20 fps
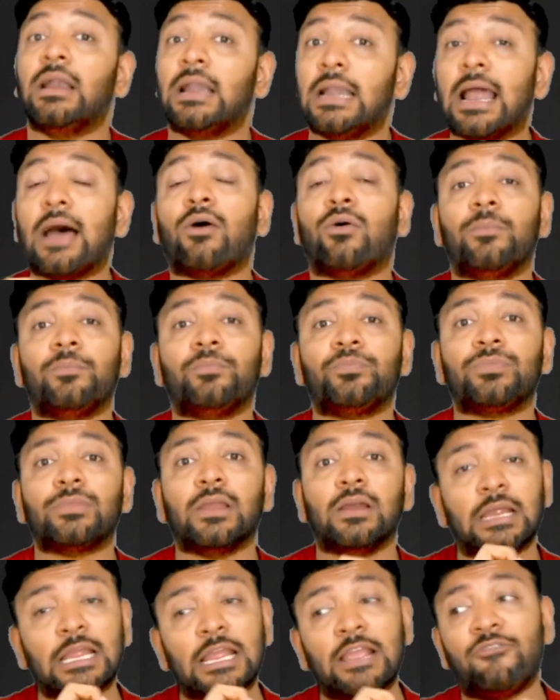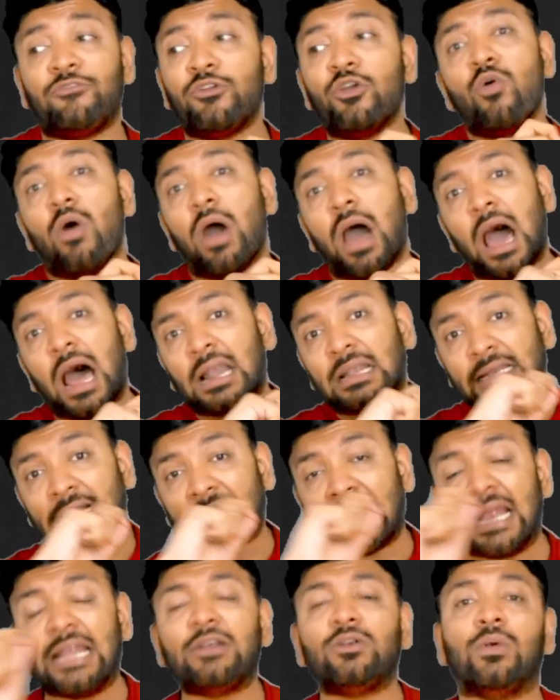Now, if you are
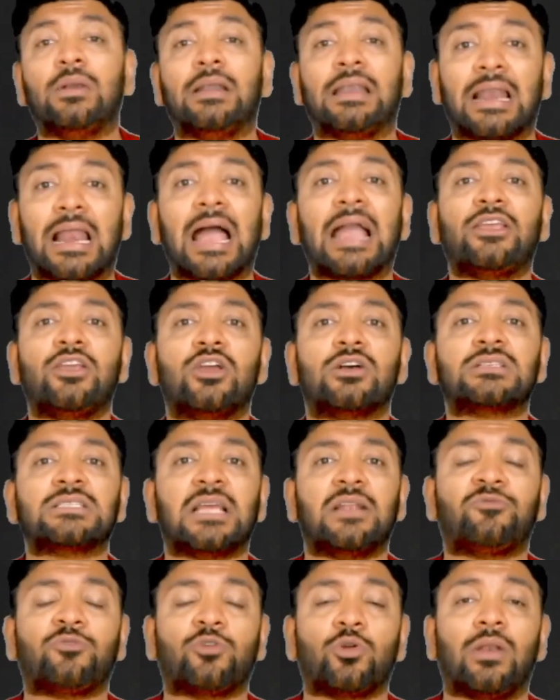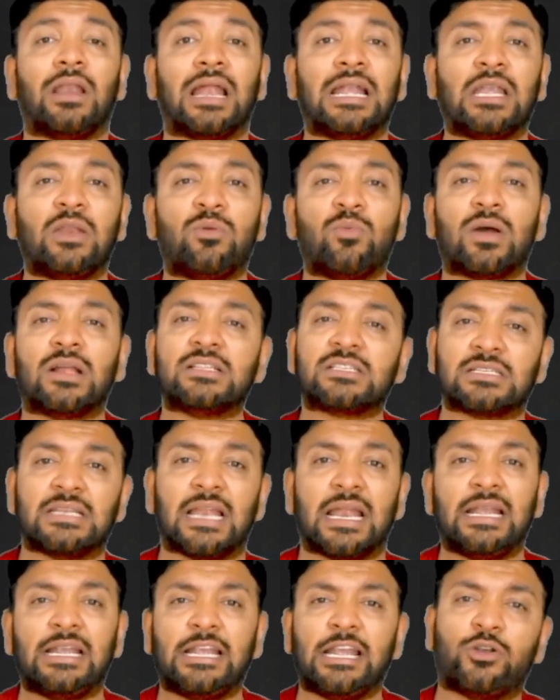trying to drag yourself to 91s,
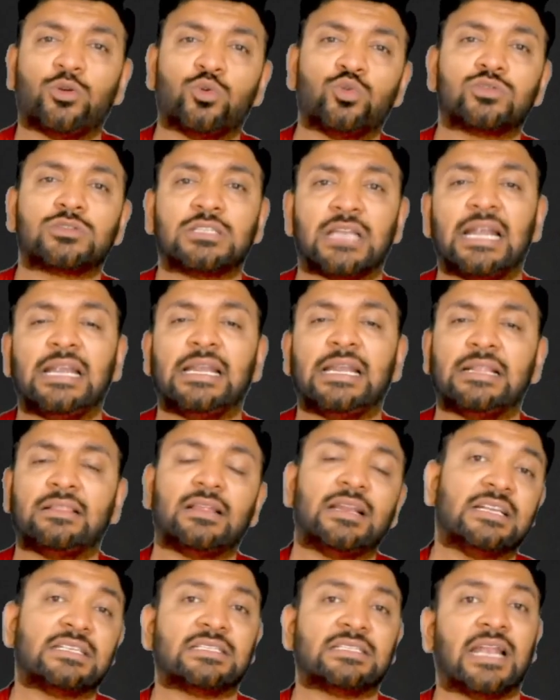92s, 93s,